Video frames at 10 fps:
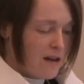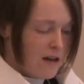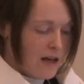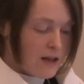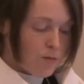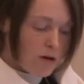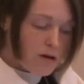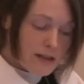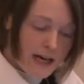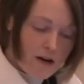In the
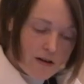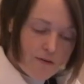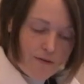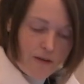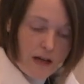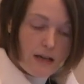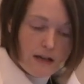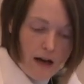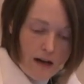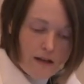rural town of
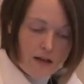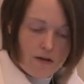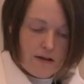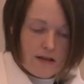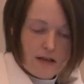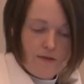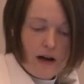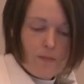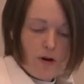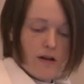Edna, near the city of
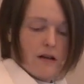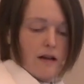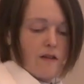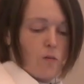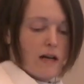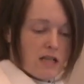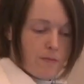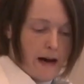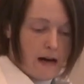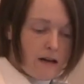Hebron in the West
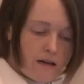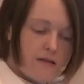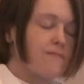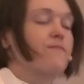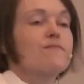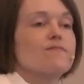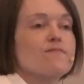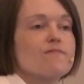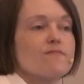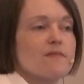Bank,
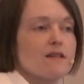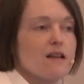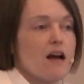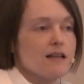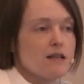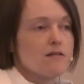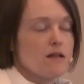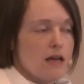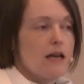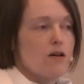I did
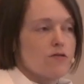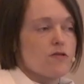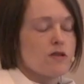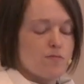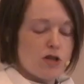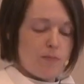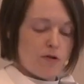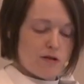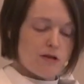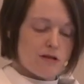encounter some
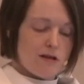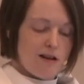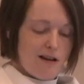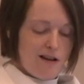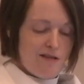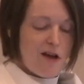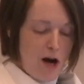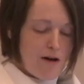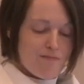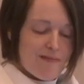shepherds
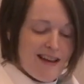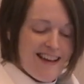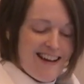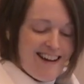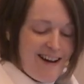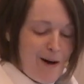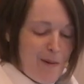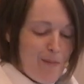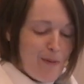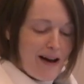there,
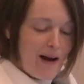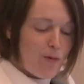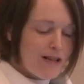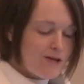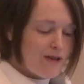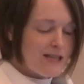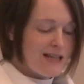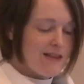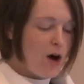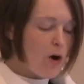but I once
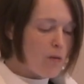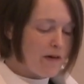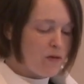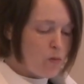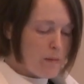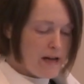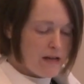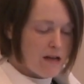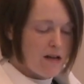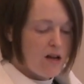visited the home of a
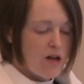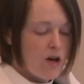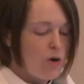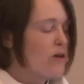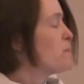woman who was